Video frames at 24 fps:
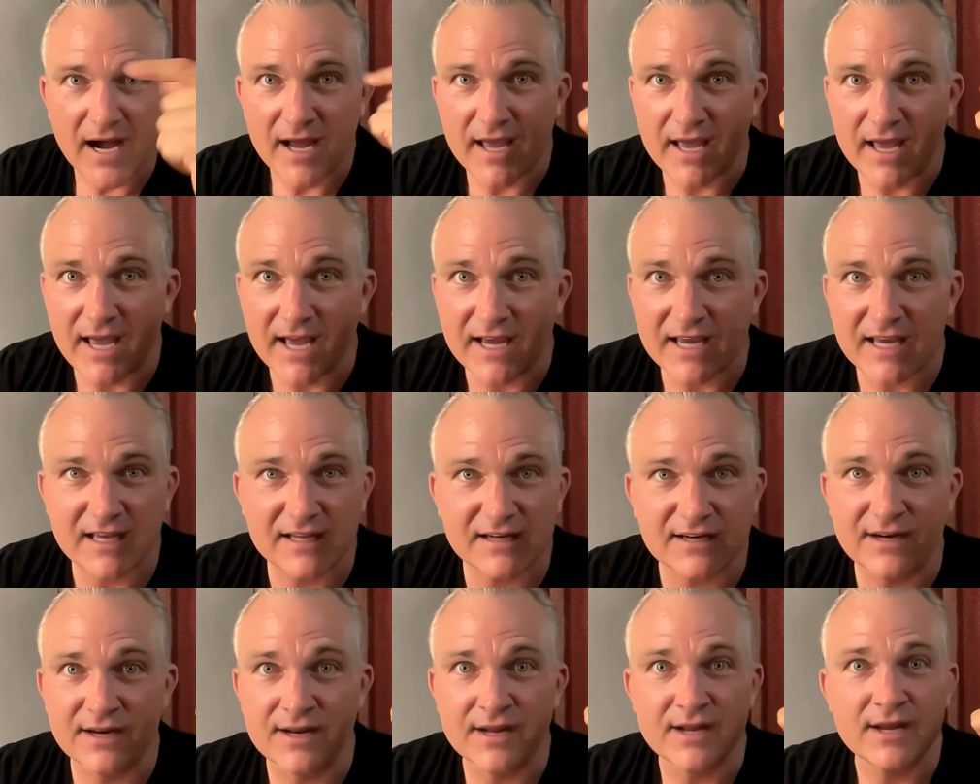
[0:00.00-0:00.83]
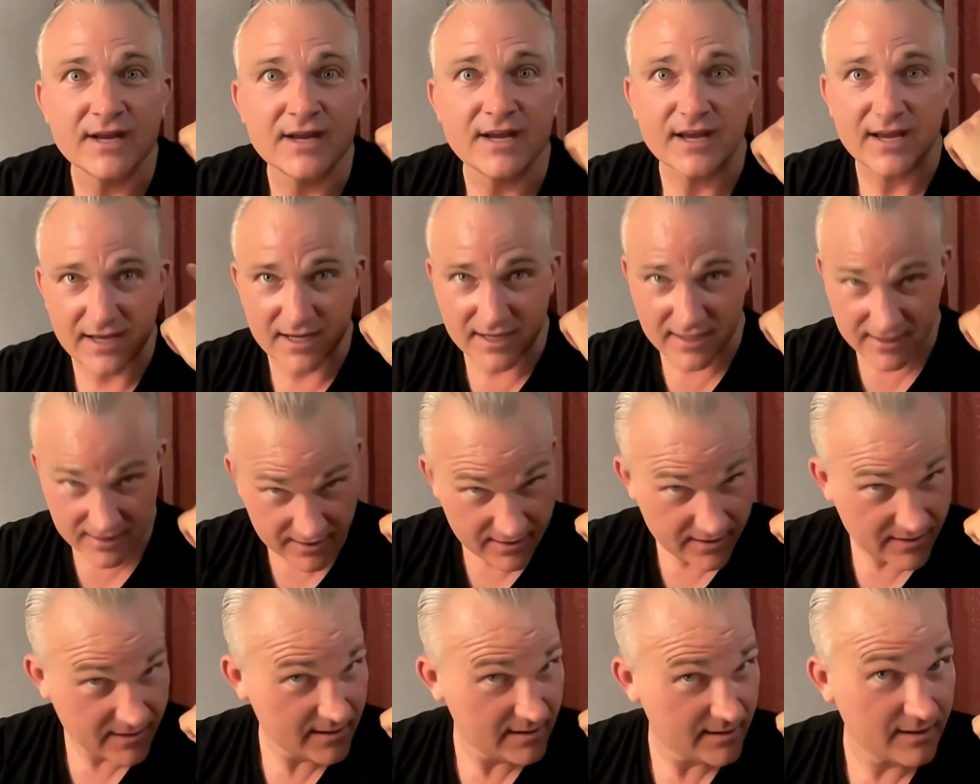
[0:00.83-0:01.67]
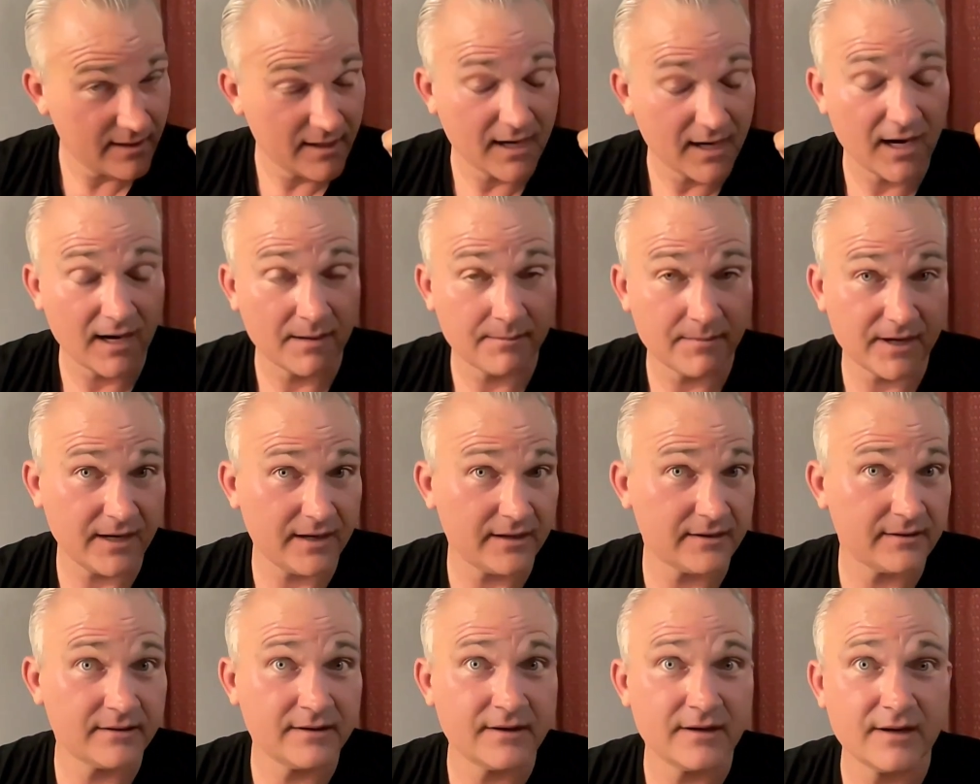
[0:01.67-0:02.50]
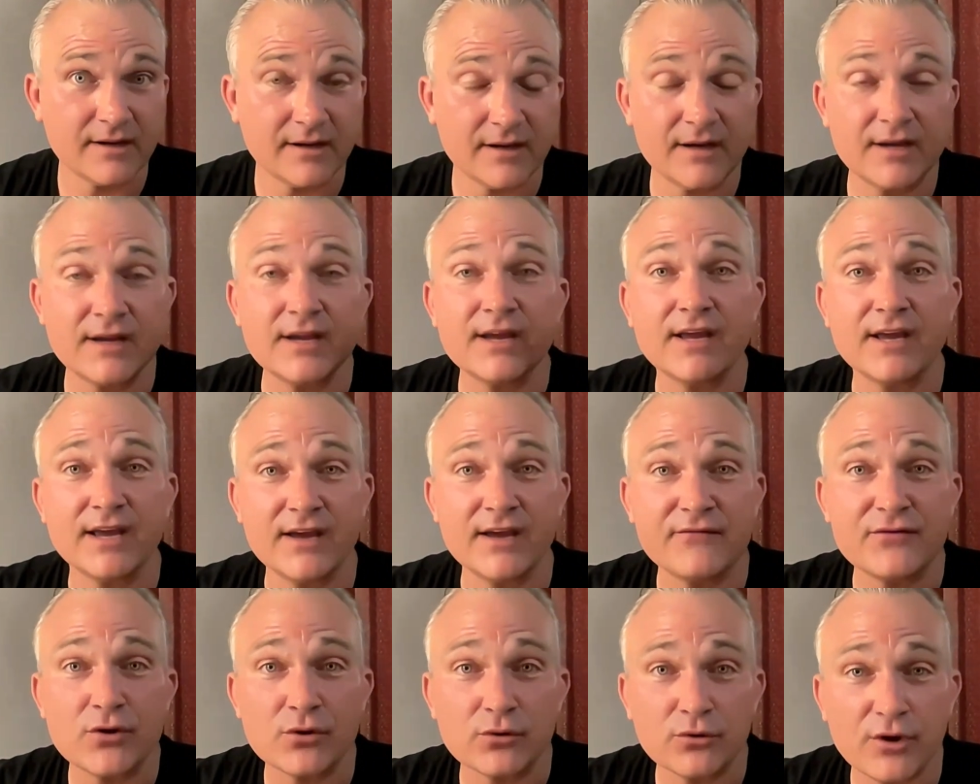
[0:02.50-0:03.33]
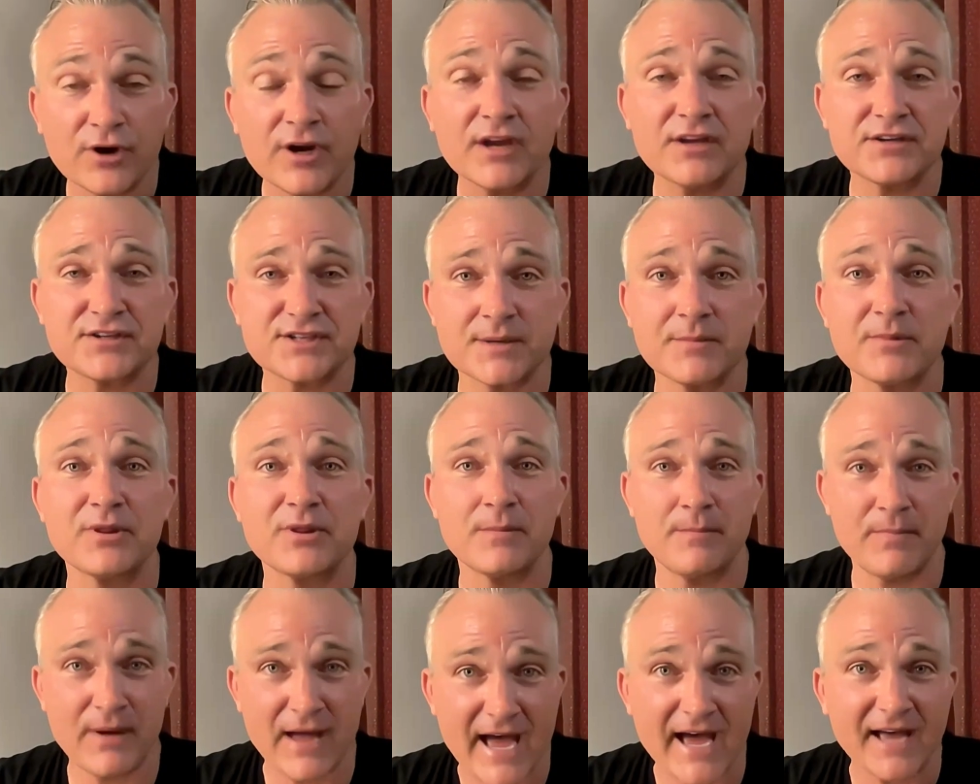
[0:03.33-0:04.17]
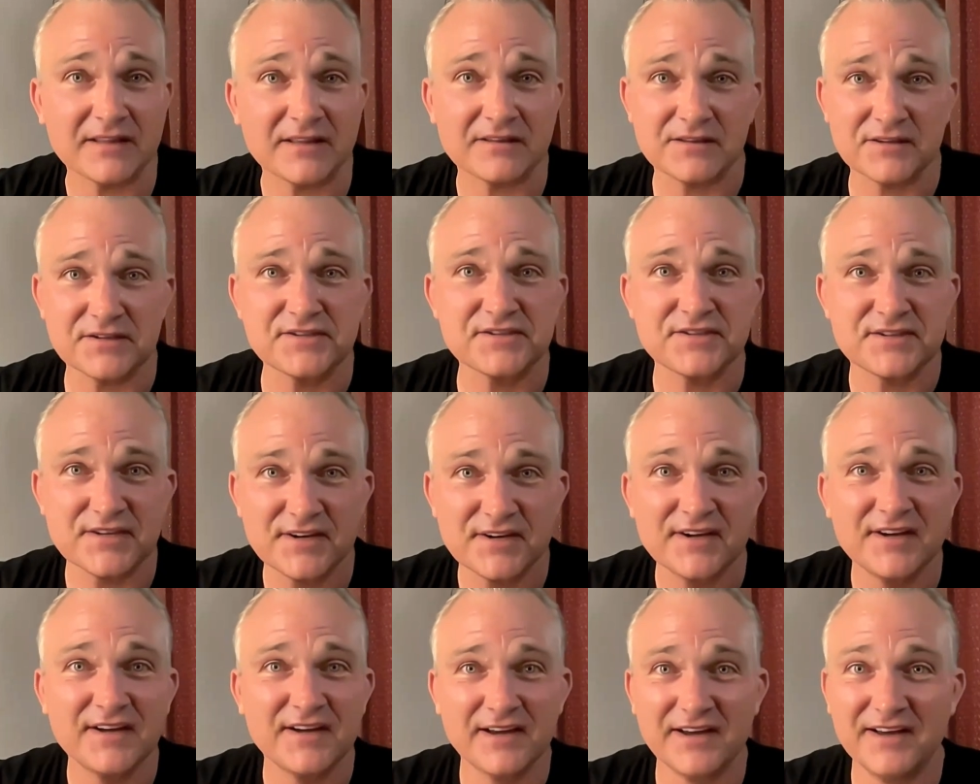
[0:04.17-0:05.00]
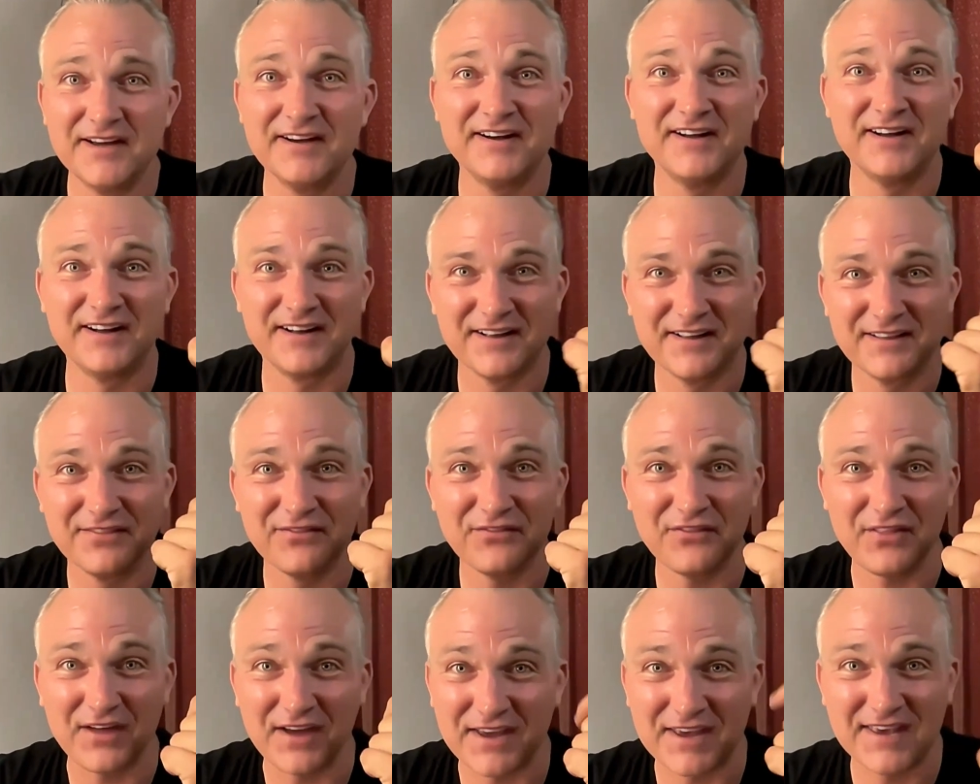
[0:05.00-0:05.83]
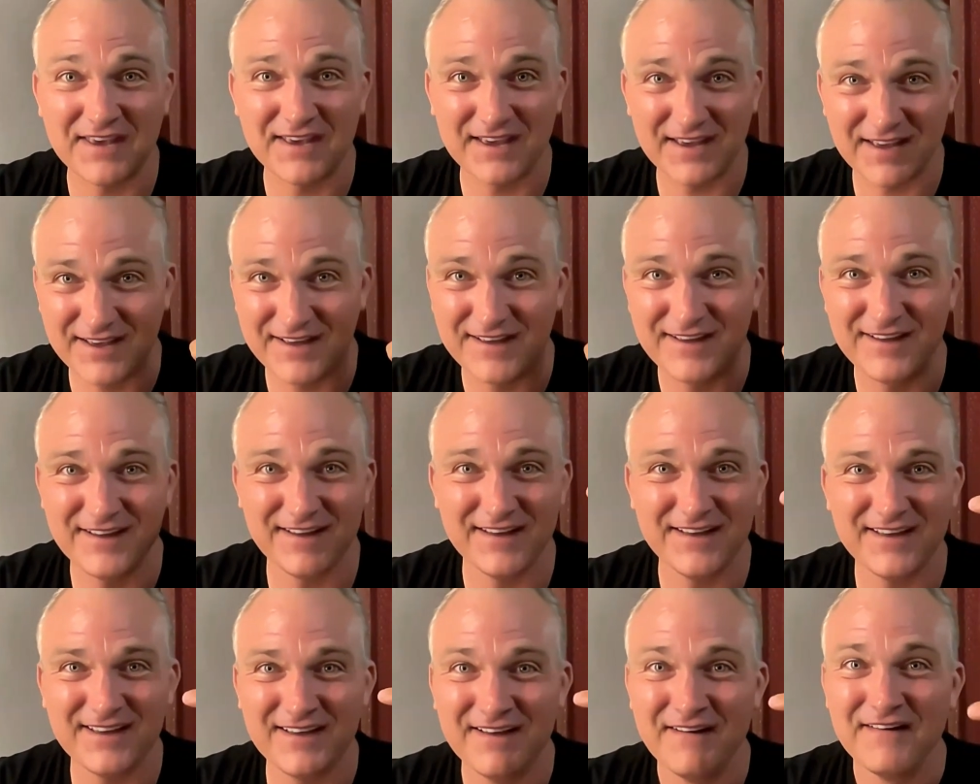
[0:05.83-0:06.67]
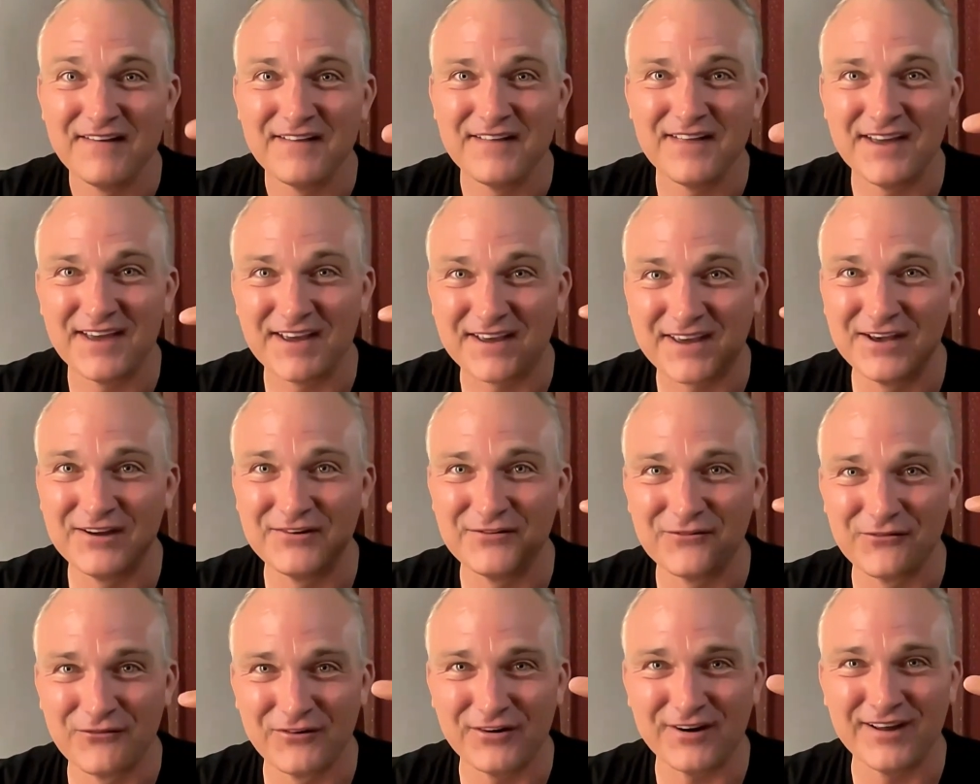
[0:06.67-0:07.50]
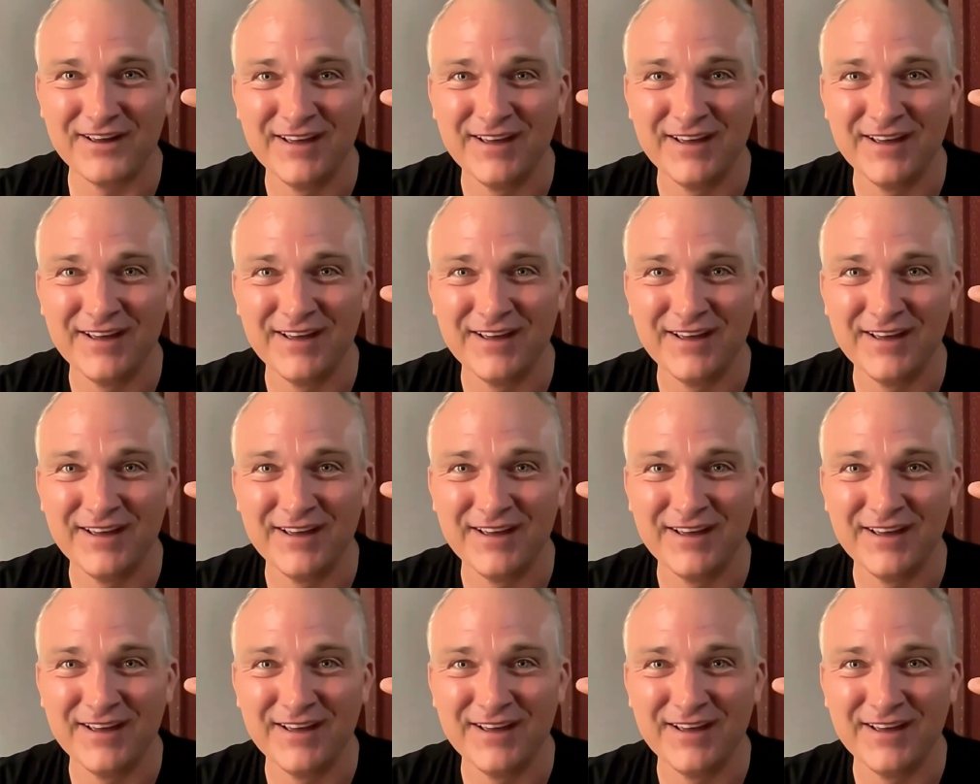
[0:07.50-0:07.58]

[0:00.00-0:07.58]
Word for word: it can, I mean, if you look at some of the patents, like it can,